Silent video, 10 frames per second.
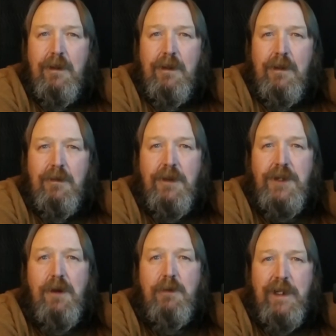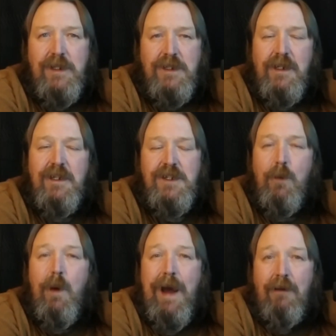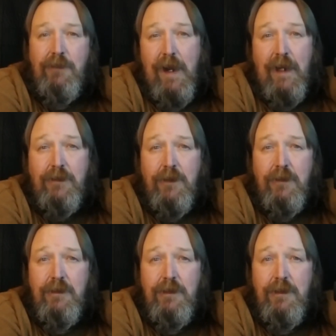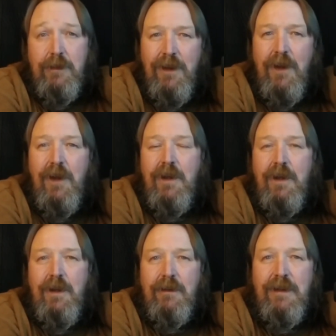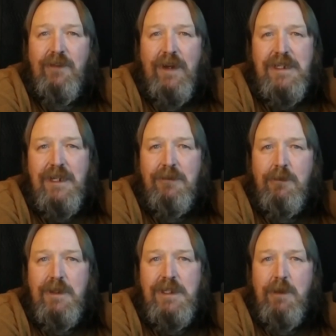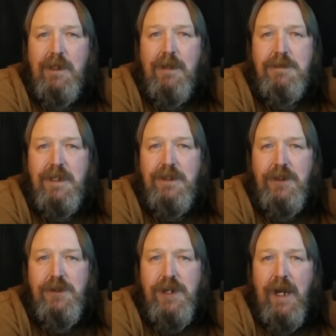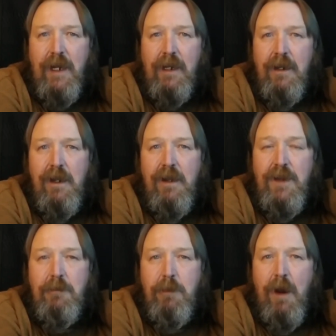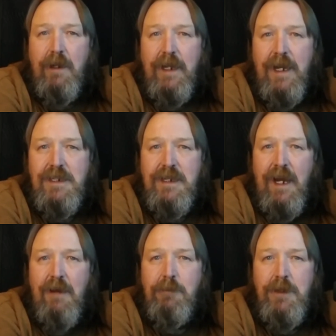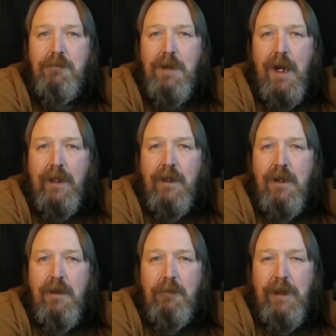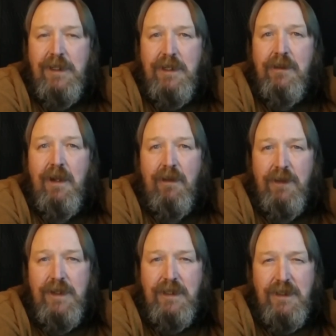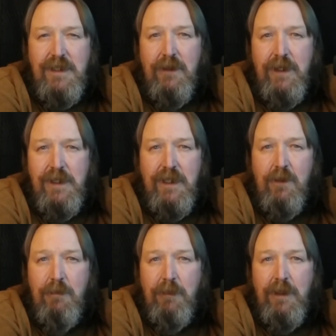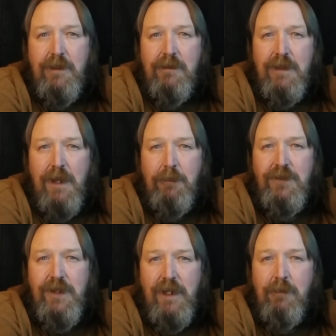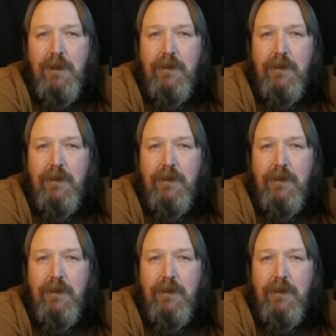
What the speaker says: The third reason is the wow factor. Let's face it, when someone comes into your shack, that broadcast-style boom mic makes a "this is serious equipment" type of statement.